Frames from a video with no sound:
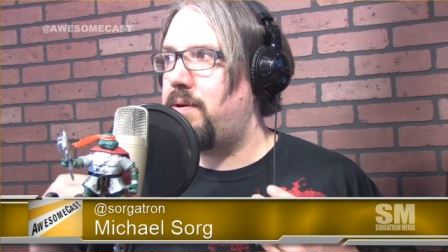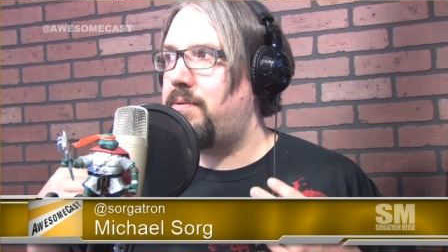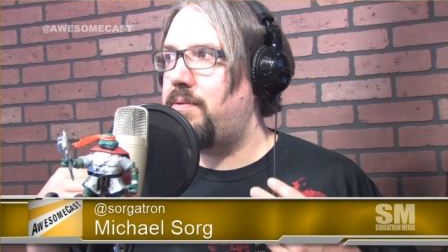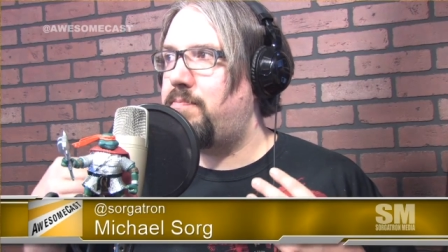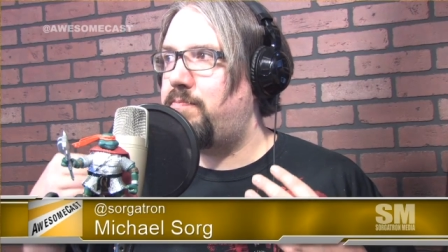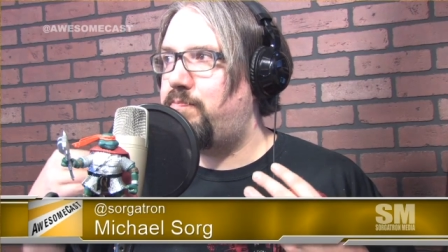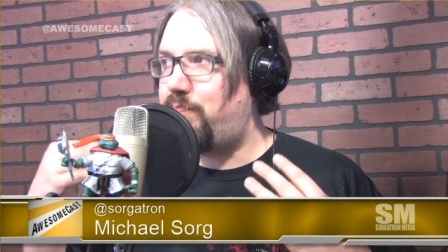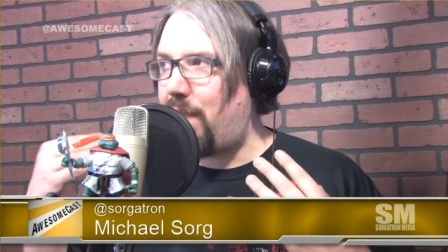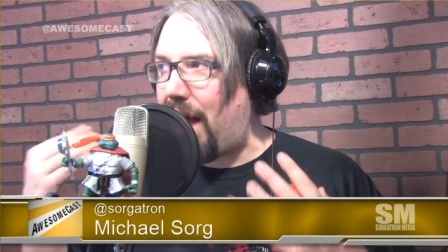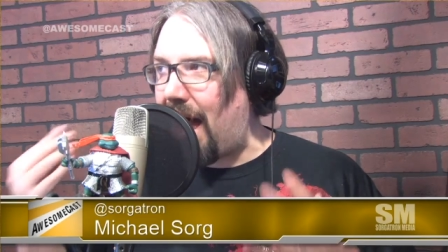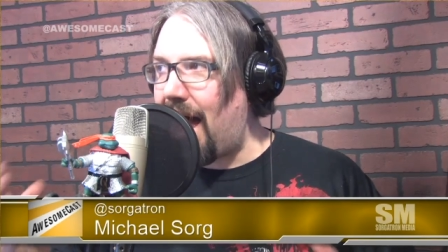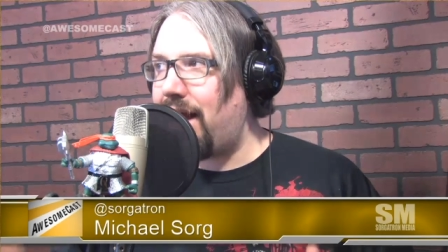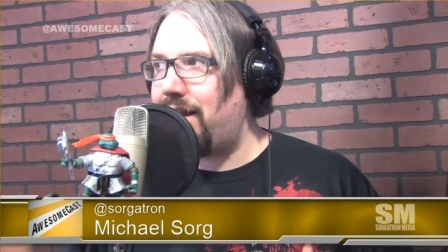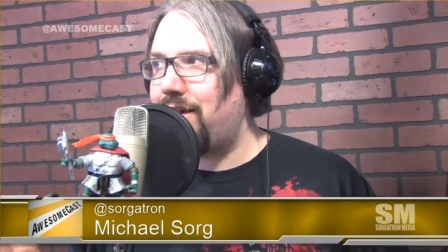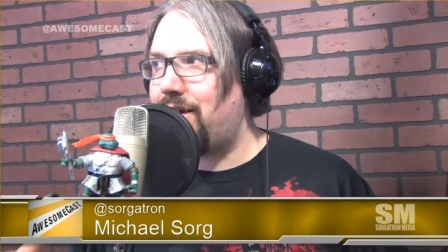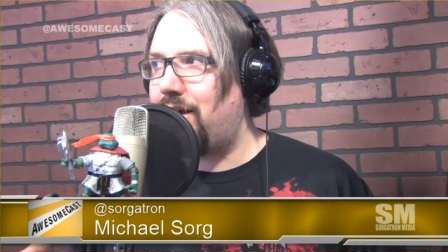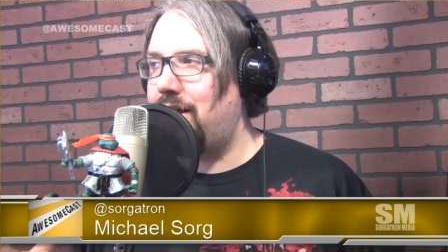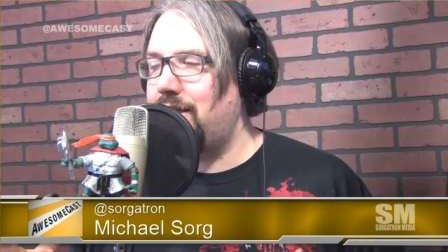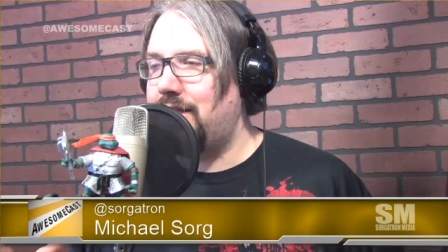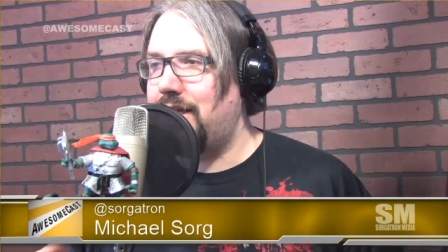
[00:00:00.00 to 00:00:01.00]
bad
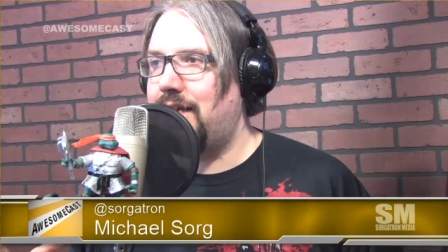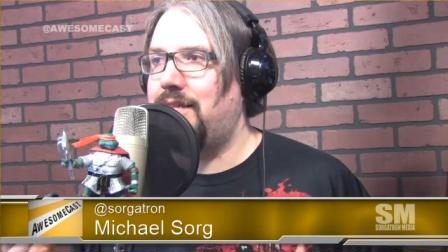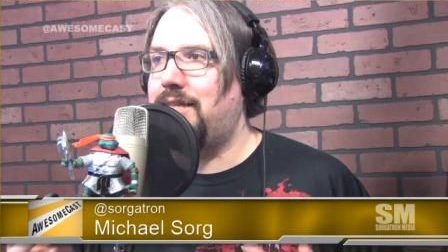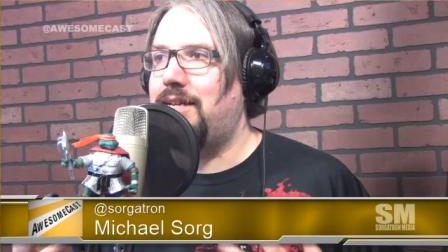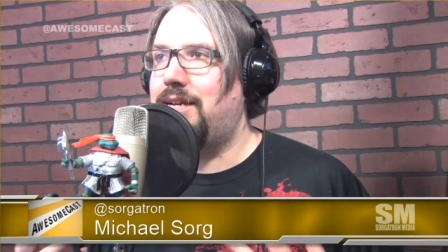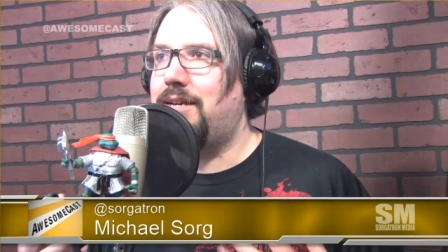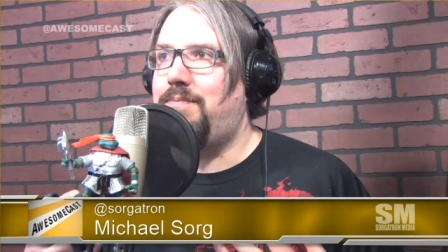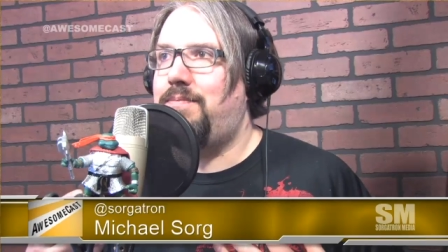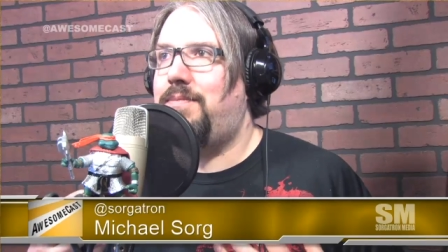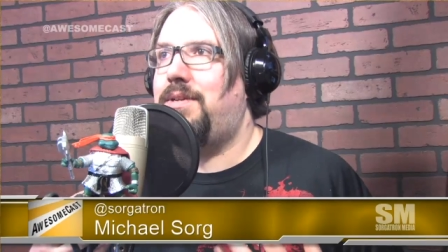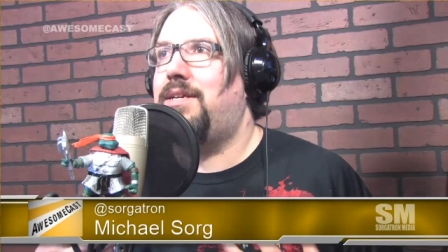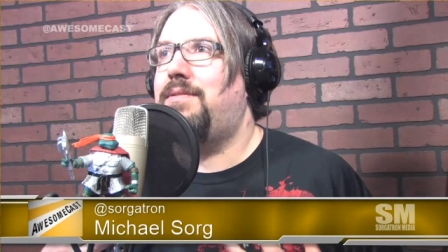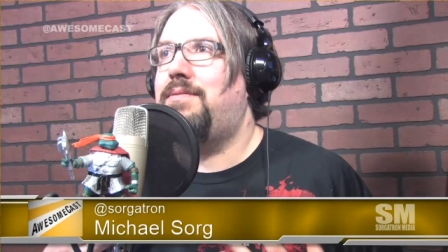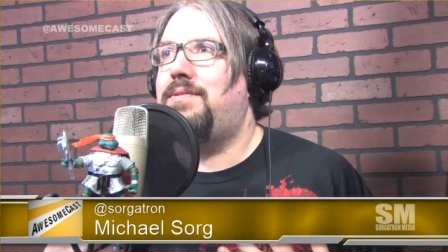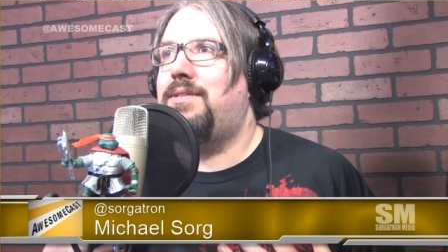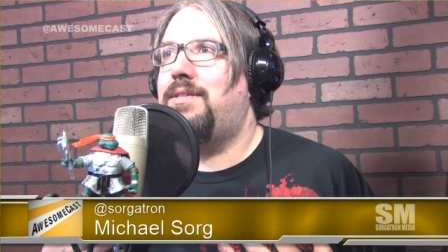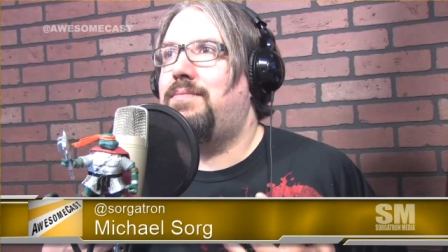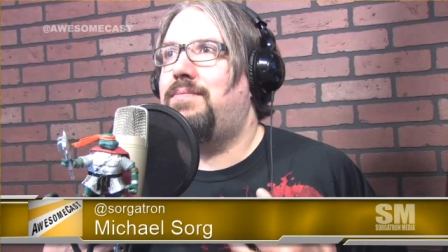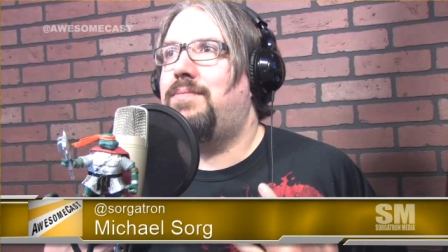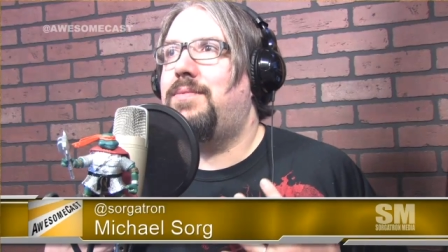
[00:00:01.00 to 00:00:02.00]
content, uh, the,
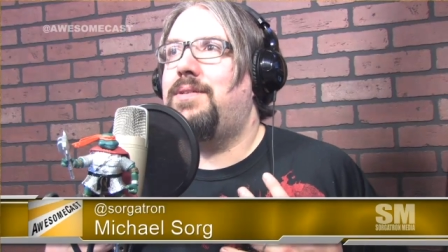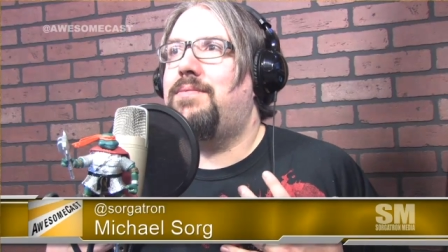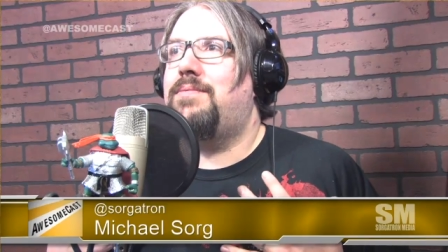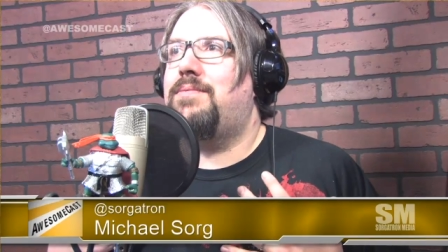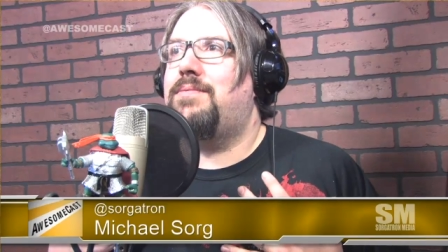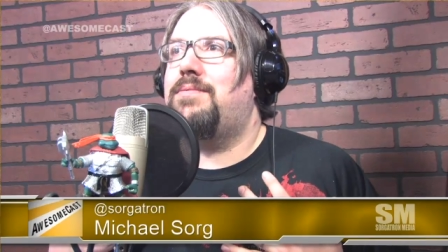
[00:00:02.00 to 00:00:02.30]
the, the